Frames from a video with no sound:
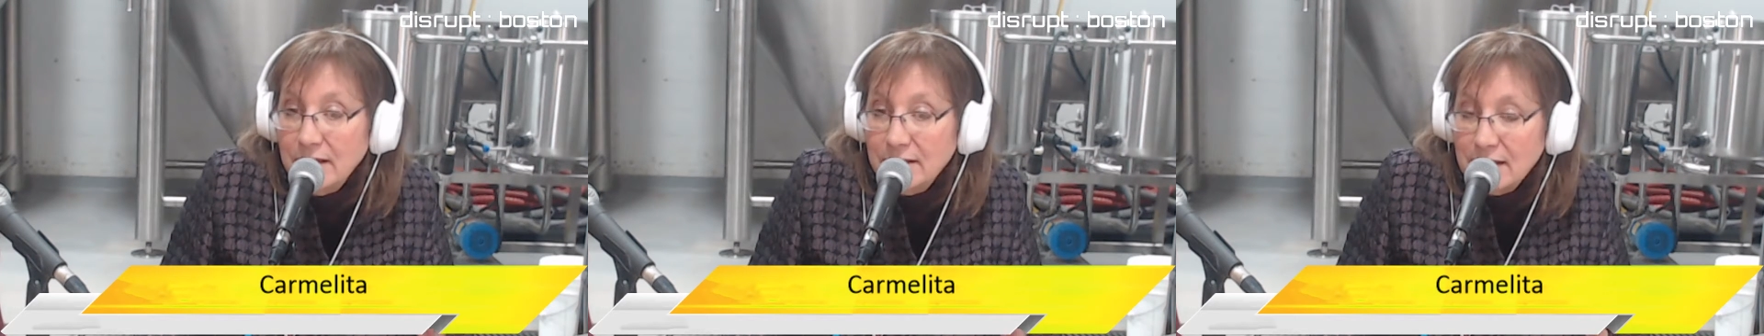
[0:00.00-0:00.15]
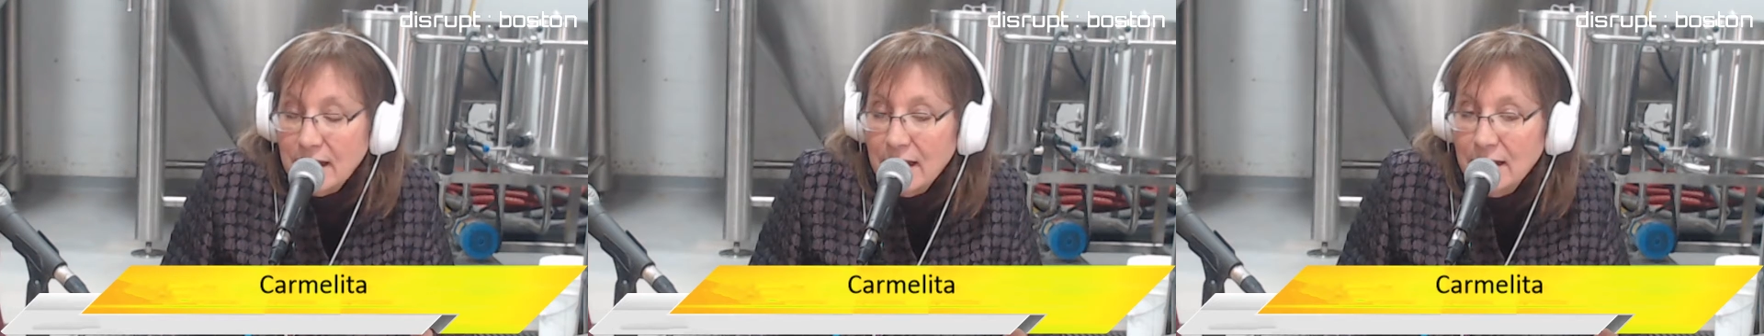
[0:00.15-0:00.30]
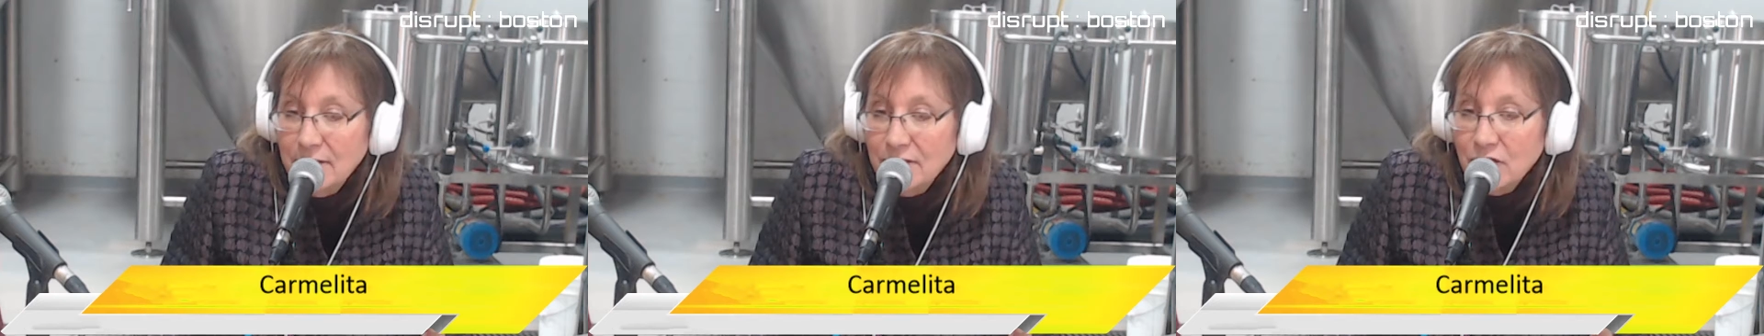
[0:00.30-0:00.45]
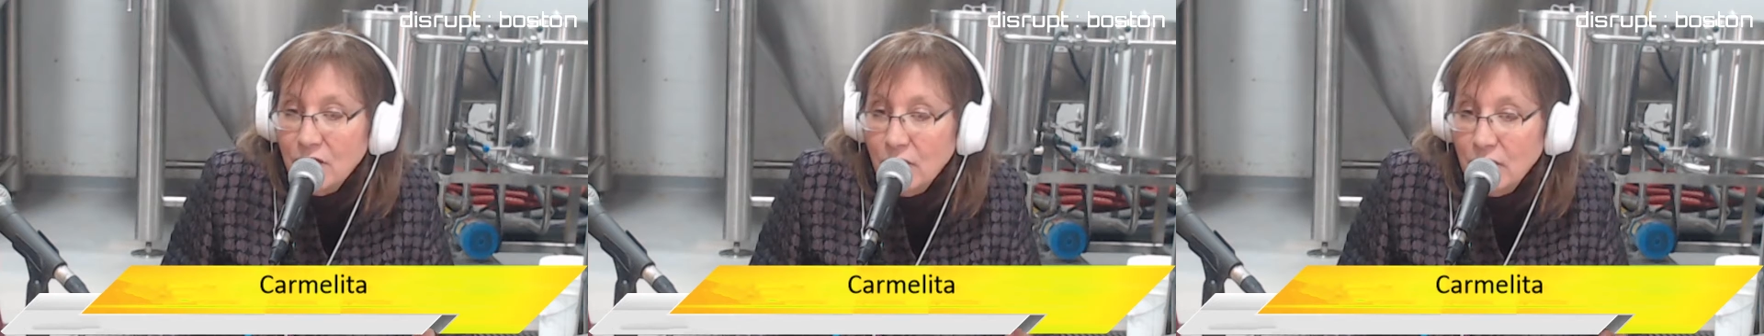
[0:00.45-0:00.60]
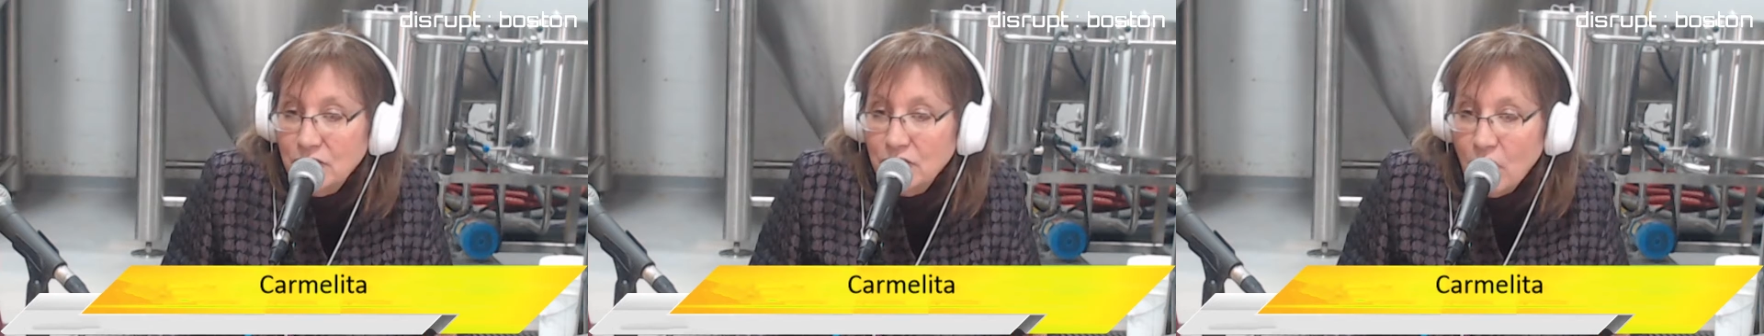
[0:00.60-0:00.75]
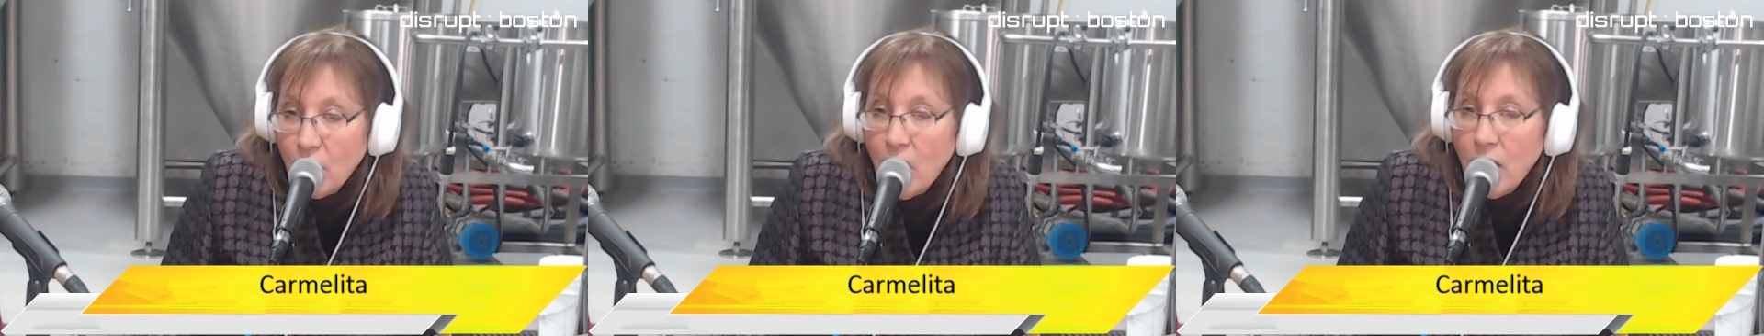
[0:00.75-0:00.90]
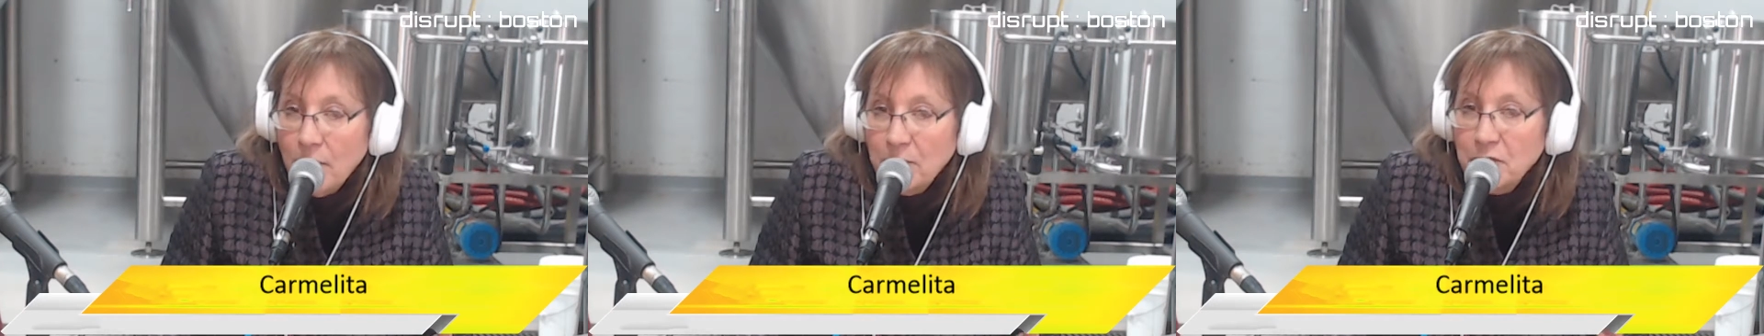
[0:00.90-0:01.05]
tend to
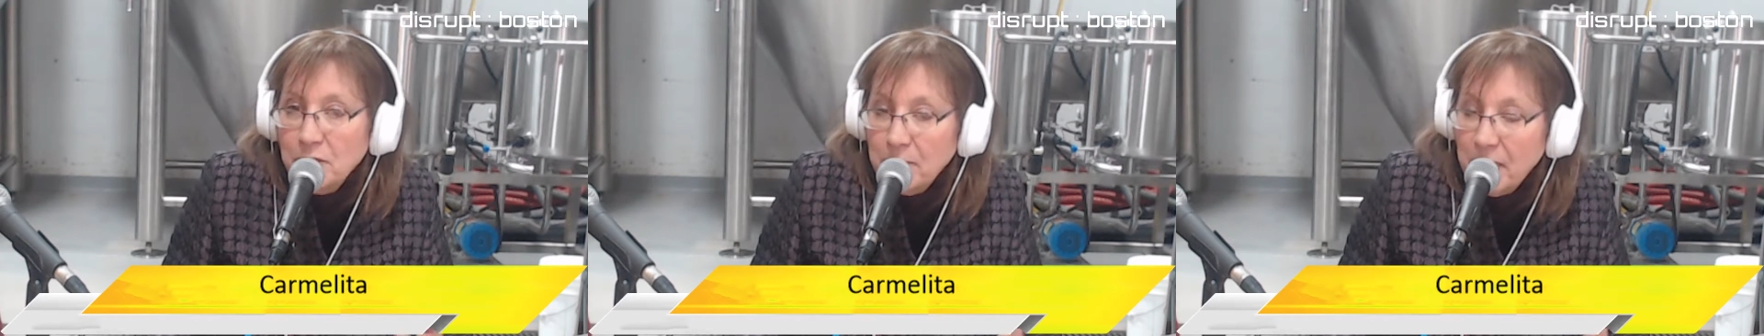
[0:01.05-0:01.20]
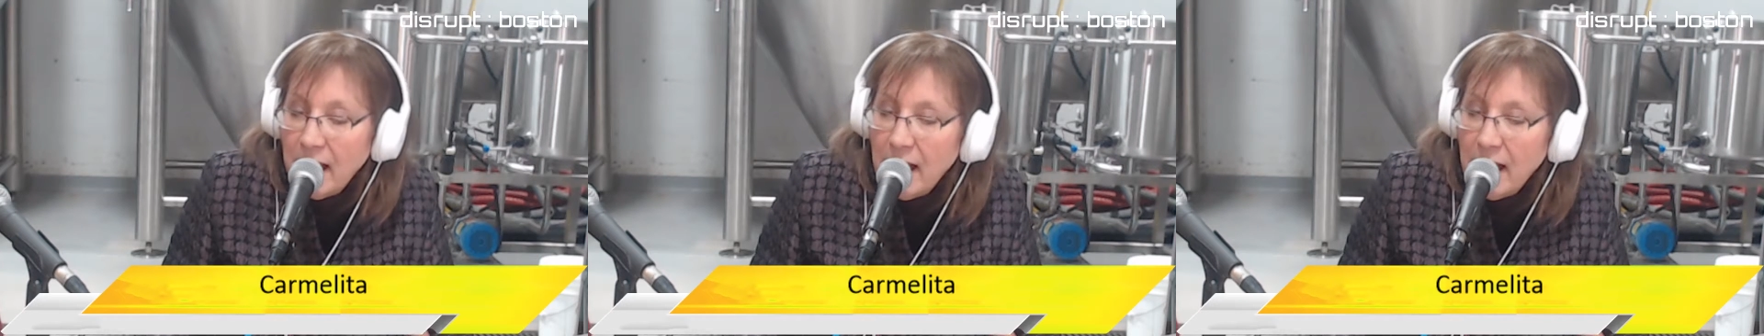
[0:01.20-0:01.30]
adopt